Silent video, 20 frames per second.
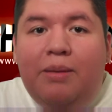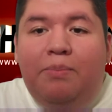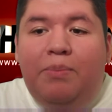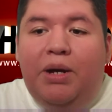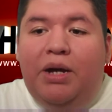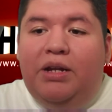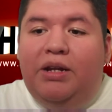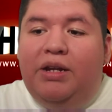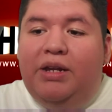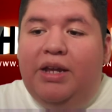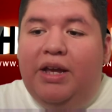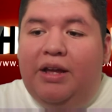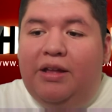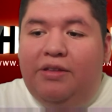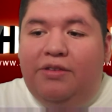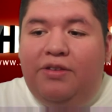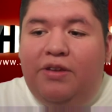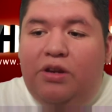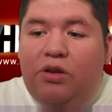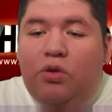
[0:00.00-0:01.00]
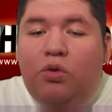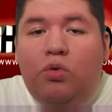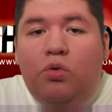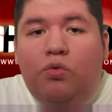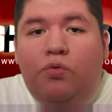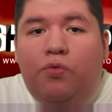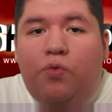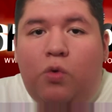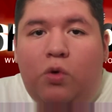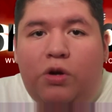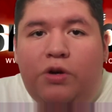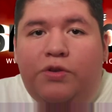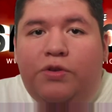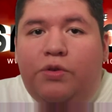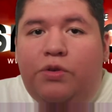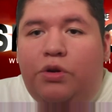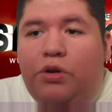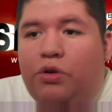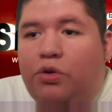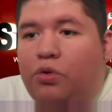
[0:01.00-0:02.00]
but yeah, it's a new force
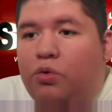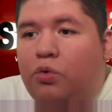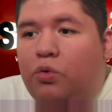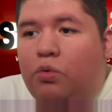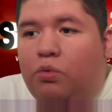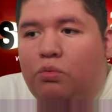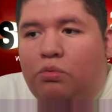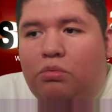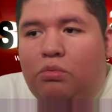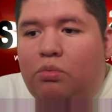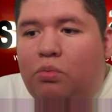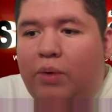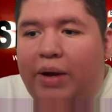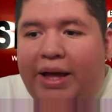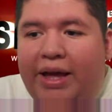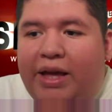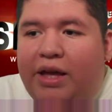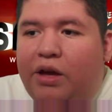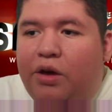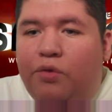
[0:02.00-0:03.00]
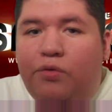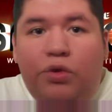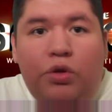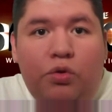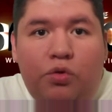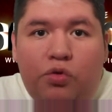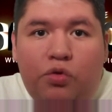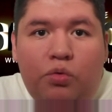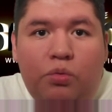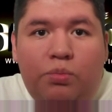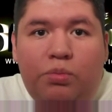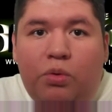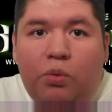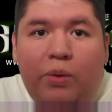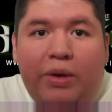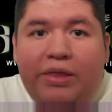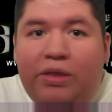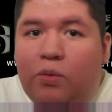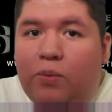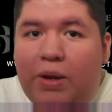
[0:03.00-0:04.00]
and a new way of YouTube, the
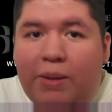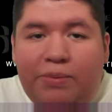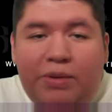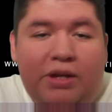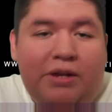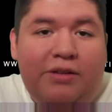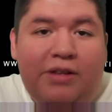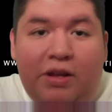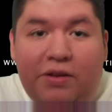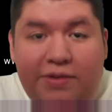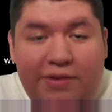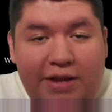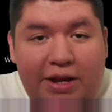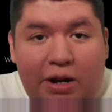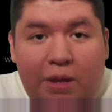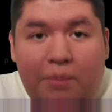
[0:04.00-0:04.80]
way the website is now set